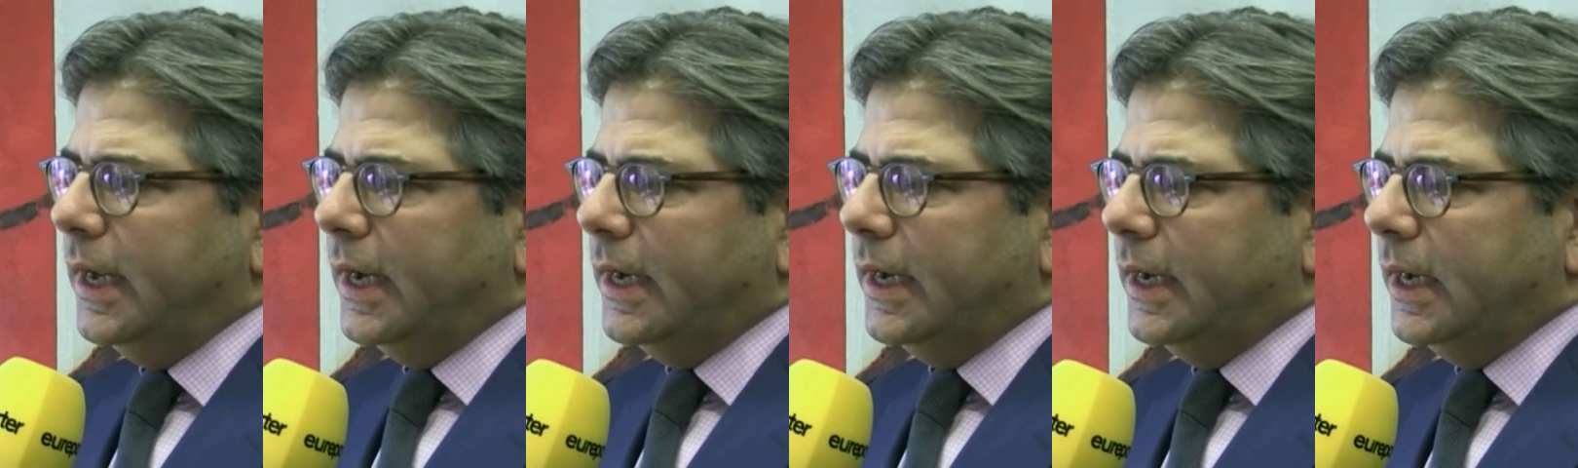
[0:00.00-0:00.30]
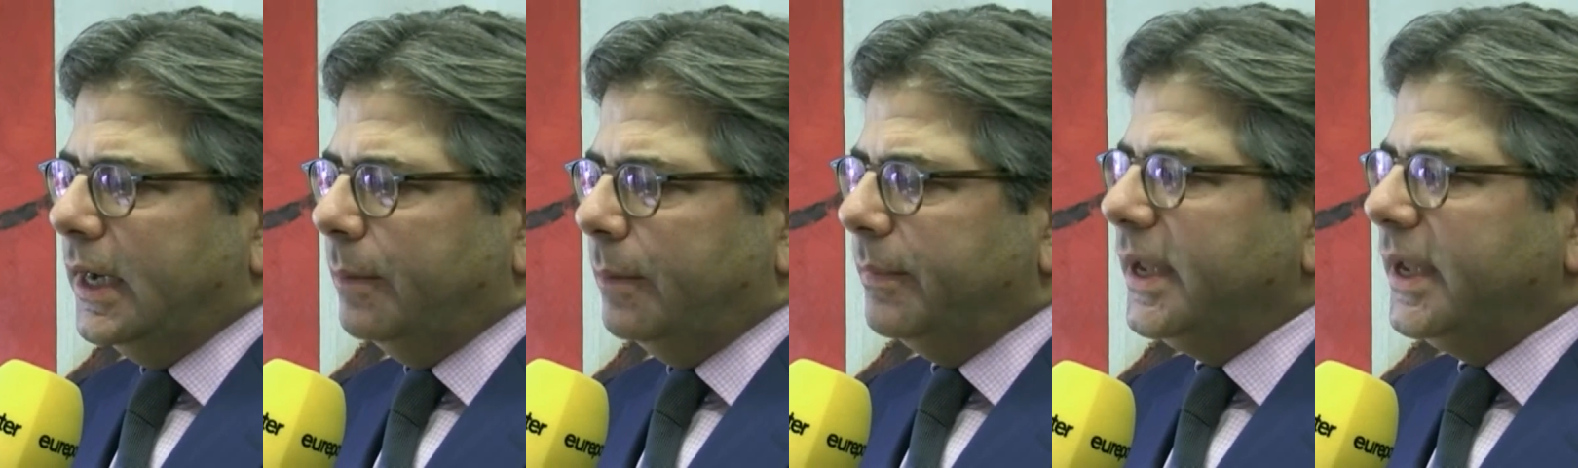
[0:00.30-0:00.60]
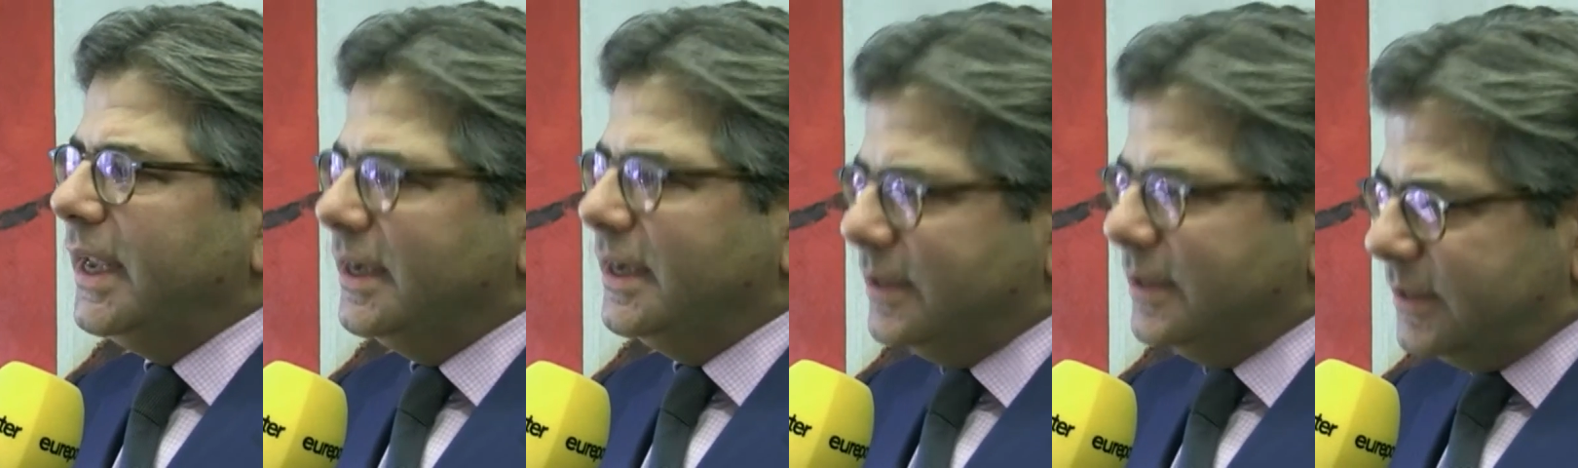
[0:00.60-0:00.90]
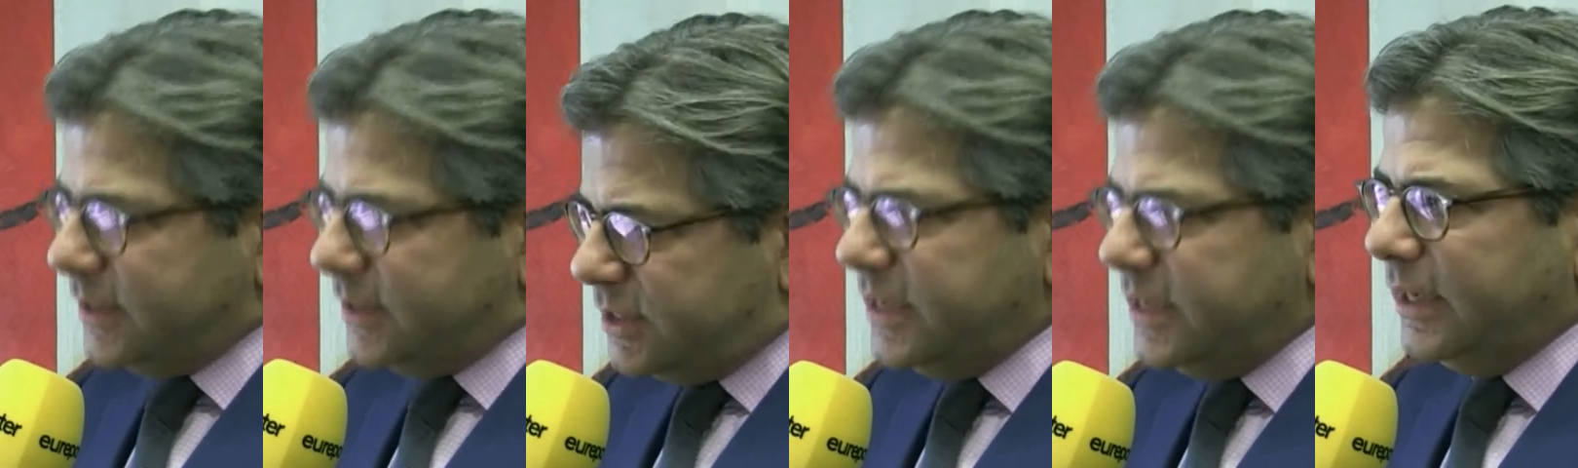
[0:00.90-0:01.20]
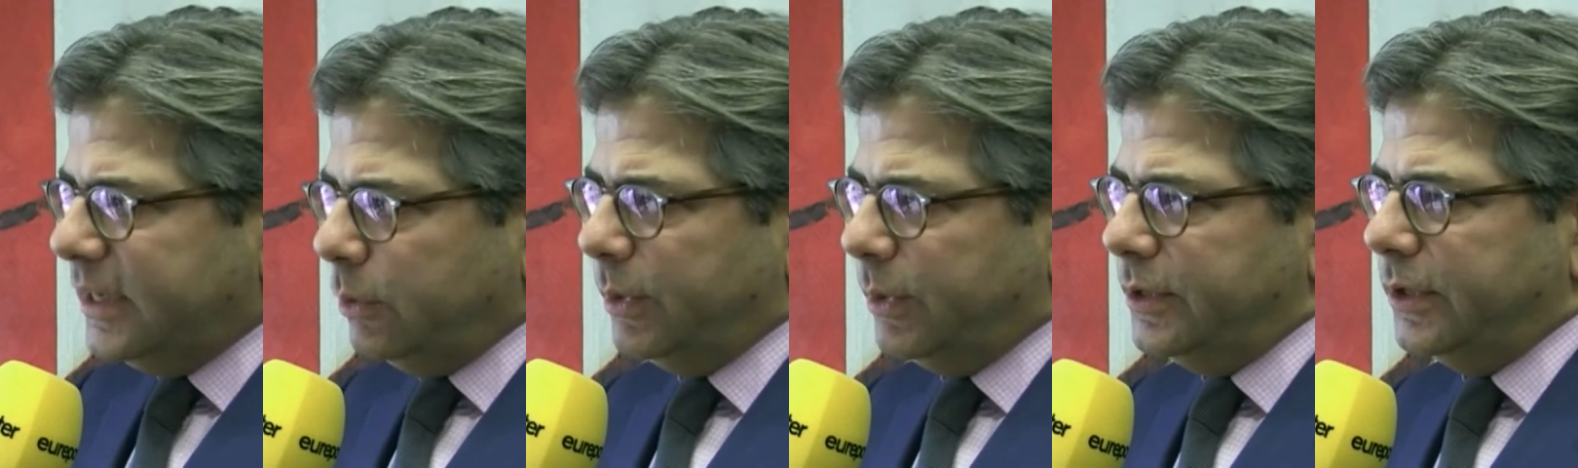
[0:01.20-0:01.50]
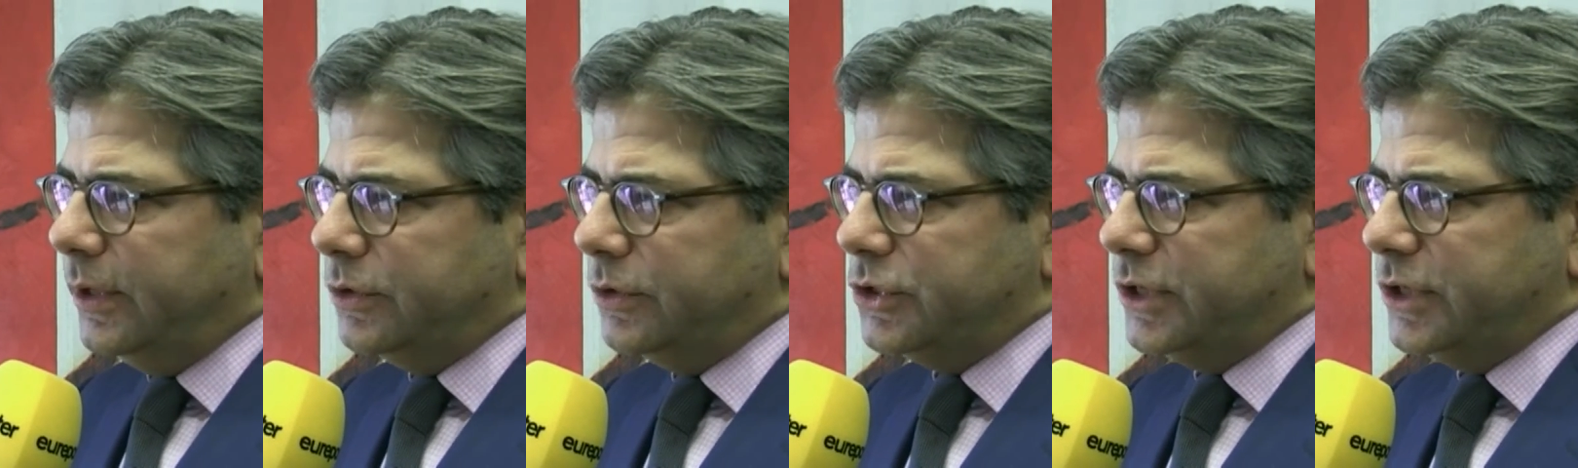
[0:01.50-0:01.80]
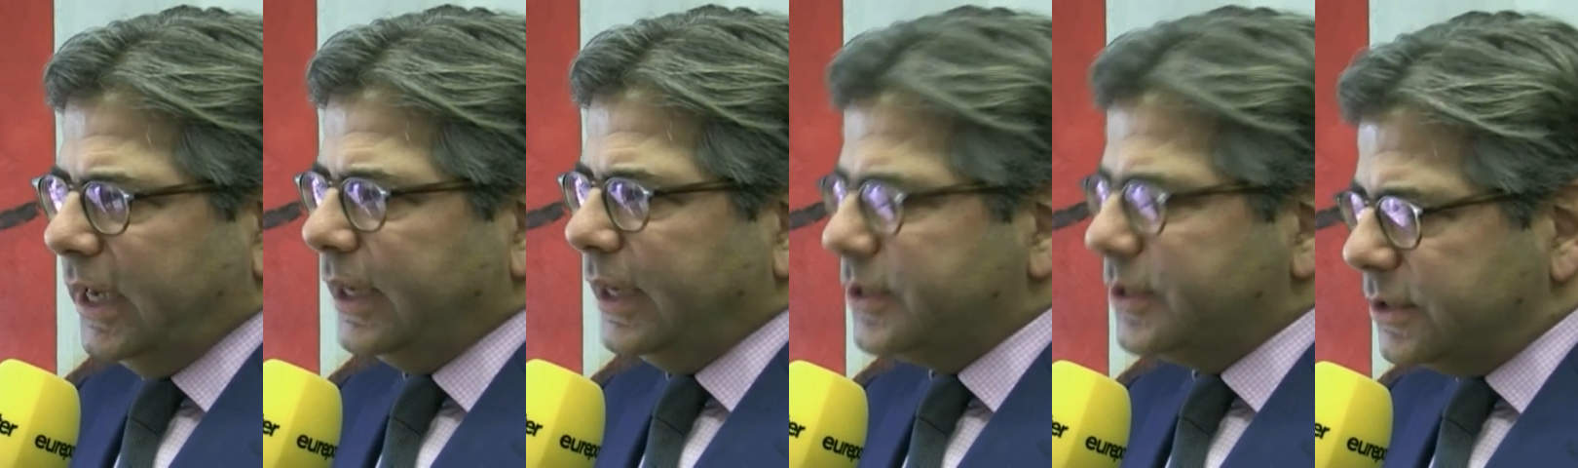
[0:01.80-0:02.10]
um, in dealing with those
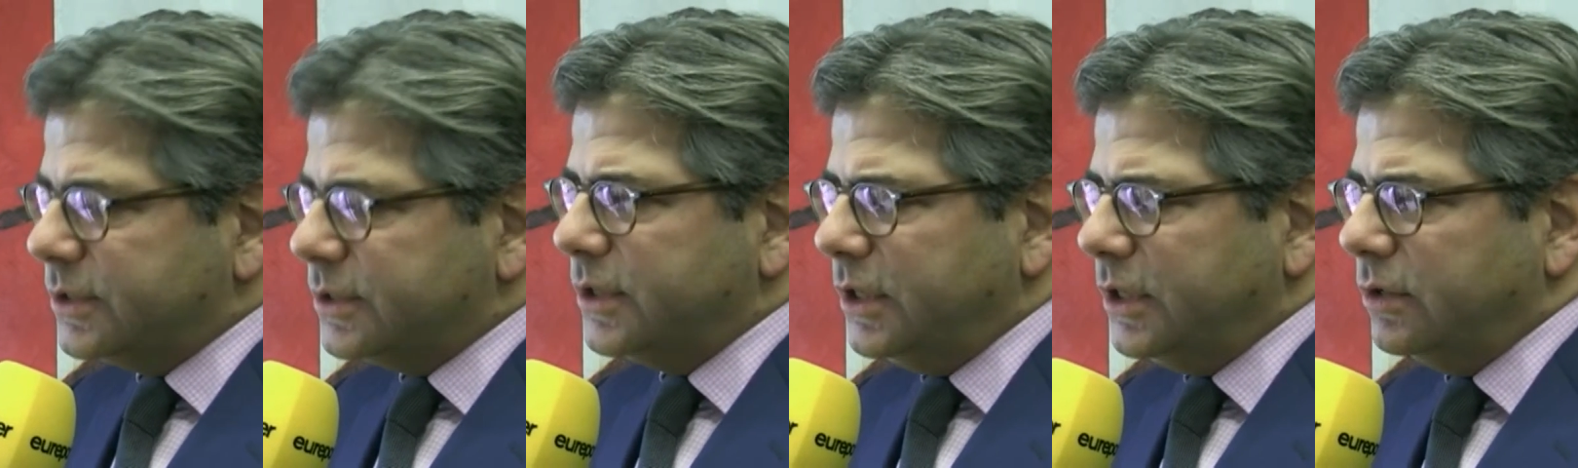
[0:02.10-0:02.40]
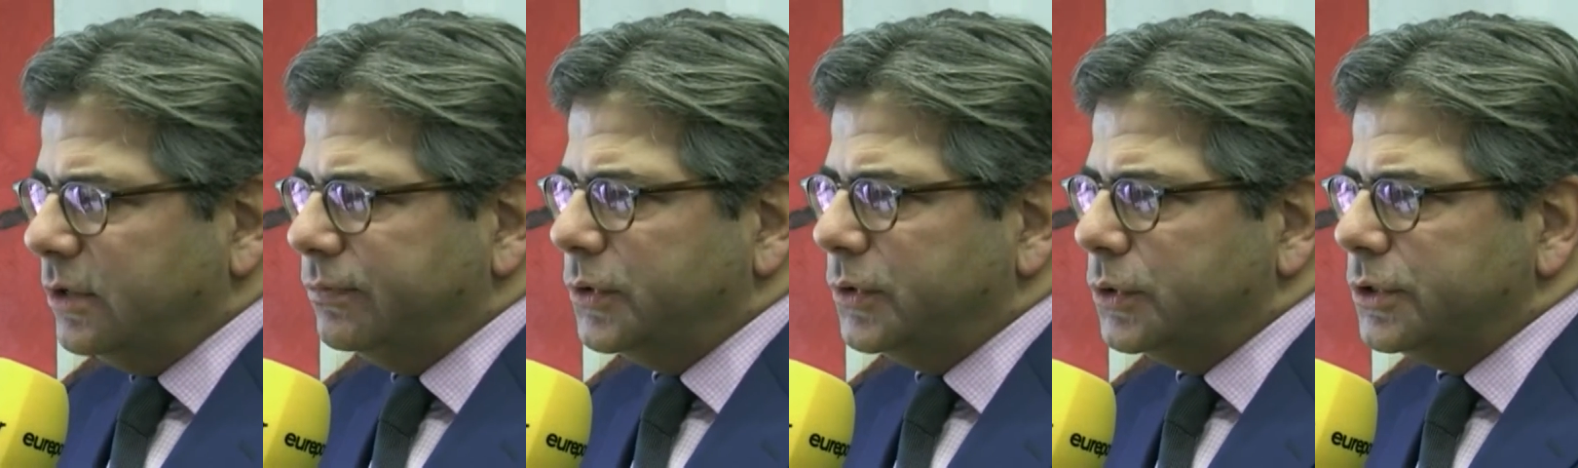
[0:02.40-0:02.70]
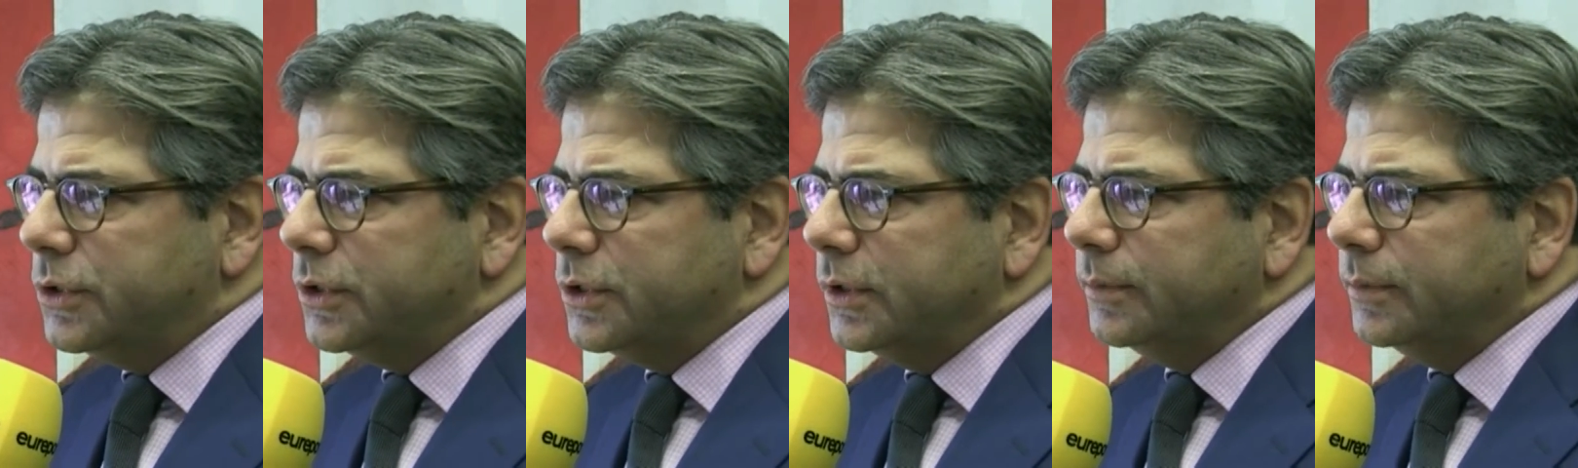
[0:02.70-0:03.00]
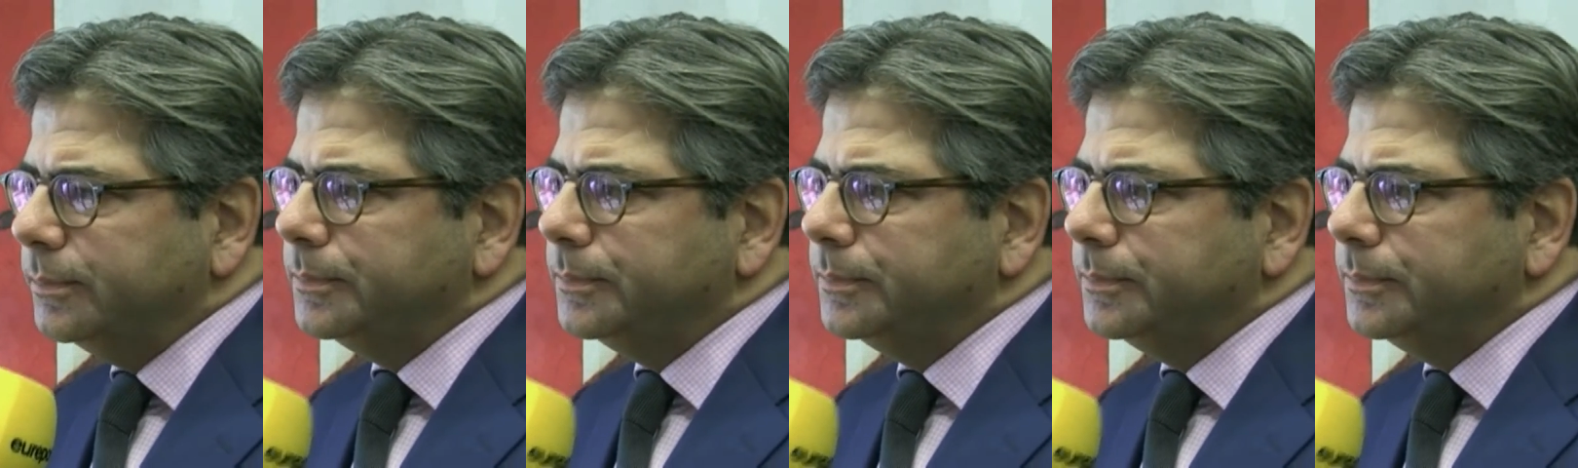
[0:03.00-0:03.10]
challenges in the future.